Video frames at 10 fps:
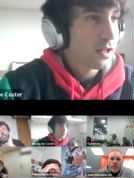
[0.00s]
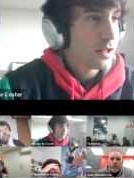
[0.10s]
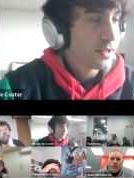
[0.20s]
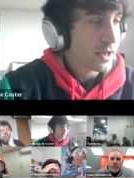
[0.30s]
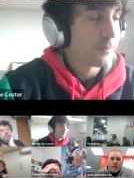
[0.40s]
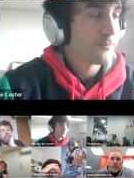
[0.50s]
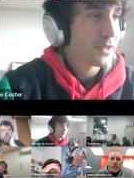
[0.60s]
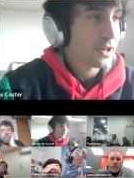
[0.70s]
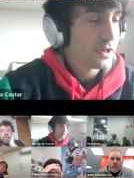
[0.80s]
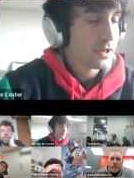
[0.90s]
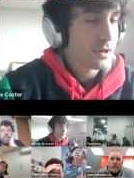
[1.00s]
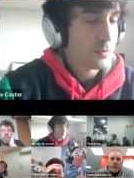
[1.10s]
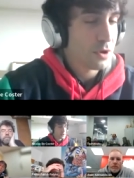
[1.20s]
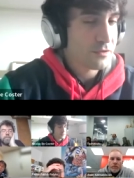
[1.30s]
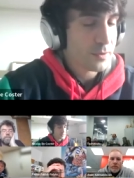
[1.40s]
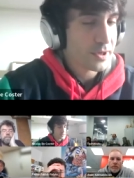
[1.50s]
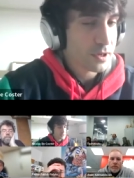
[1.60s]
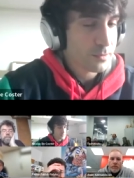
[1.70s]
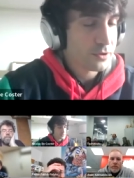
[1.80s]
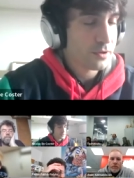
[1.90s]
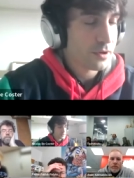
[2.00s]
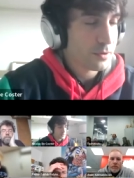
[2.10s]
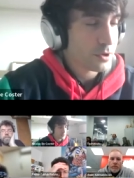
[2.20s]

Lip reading: Yeah, one very common